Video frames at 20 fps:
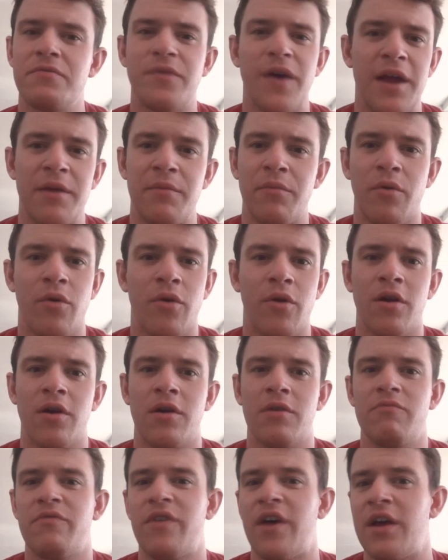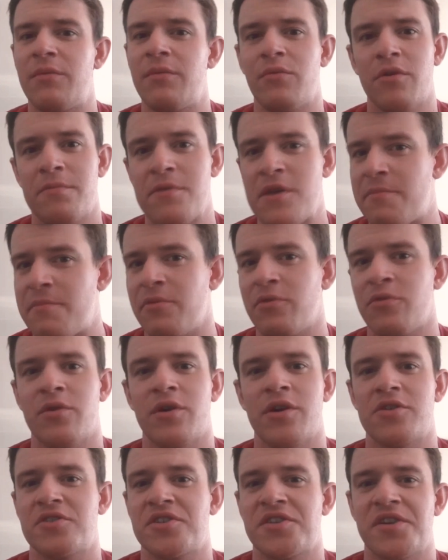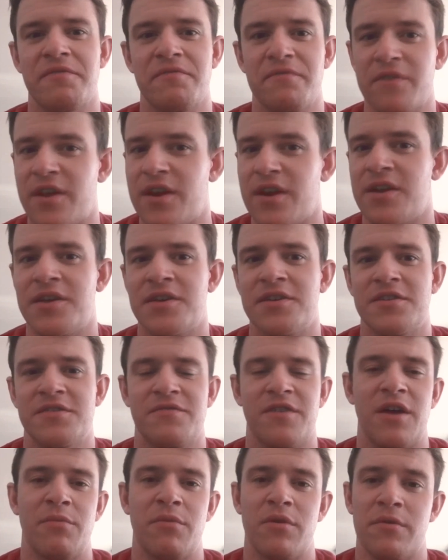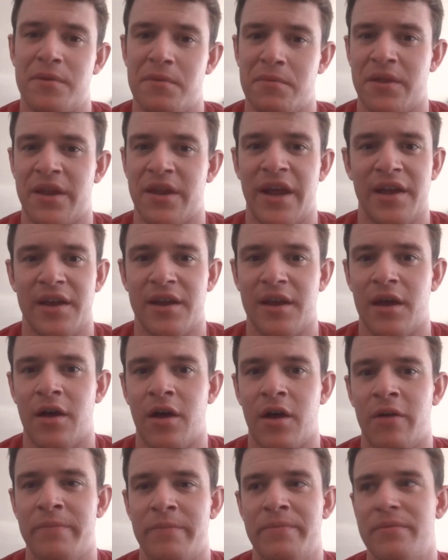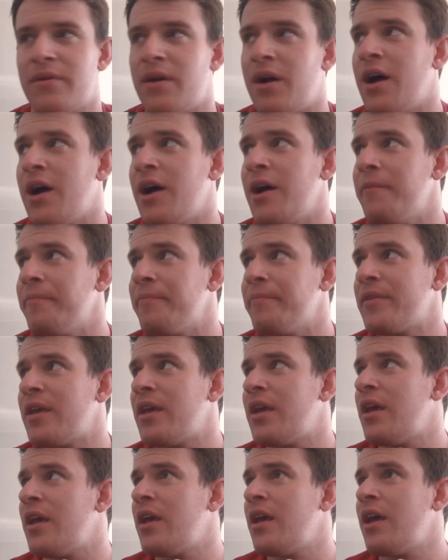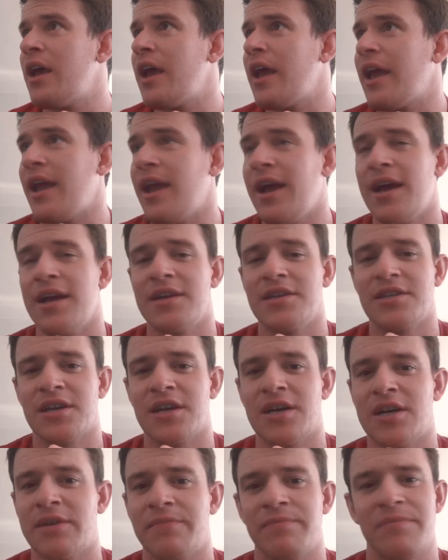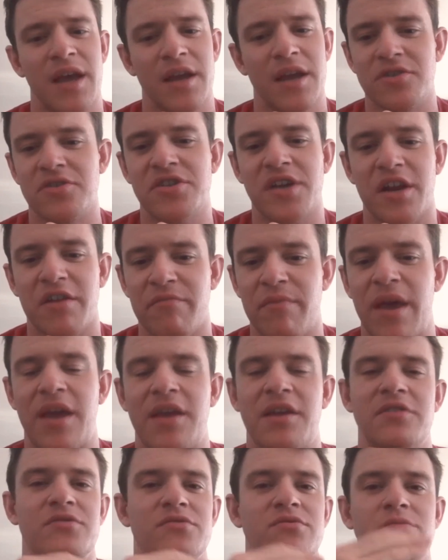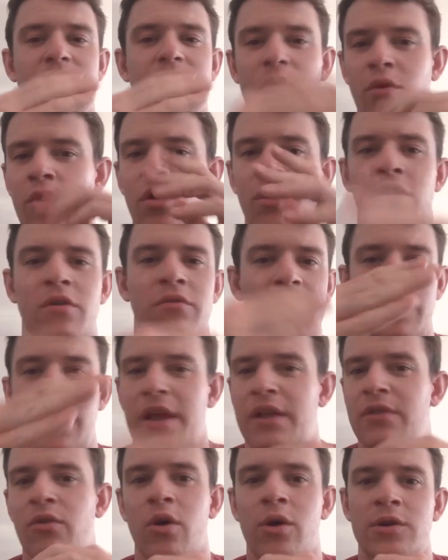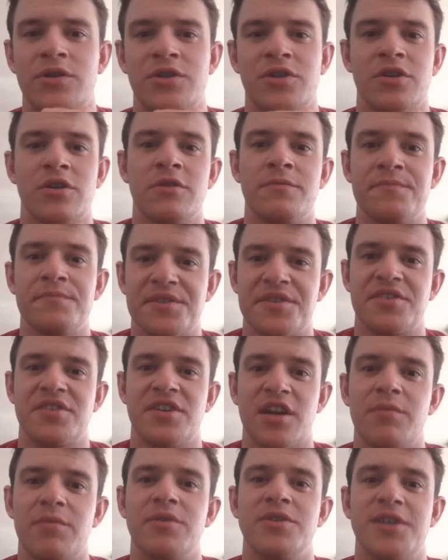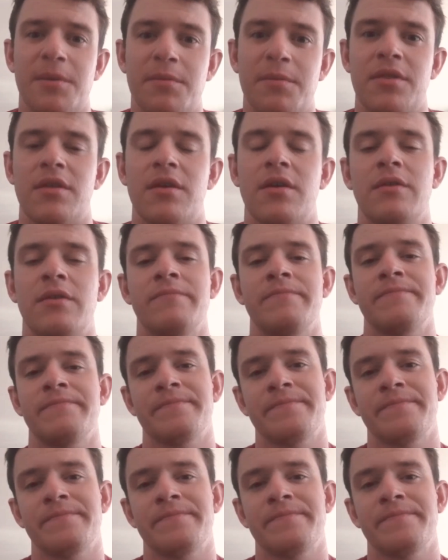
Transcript: find more find more people who are interested in fitness, find more people that I can help. Um, and uh, yeah, just kind of make it into a more like long term sustainable type of thing.